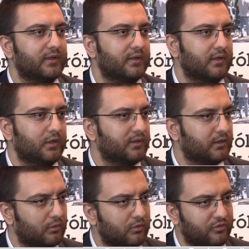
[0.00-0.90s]
the new
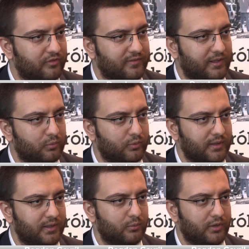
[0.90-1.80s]
technologies that
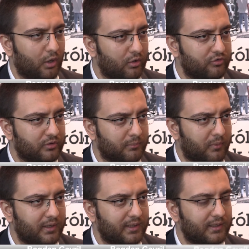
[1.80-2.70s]
we launched on the
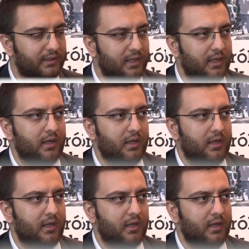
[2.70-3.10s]
market.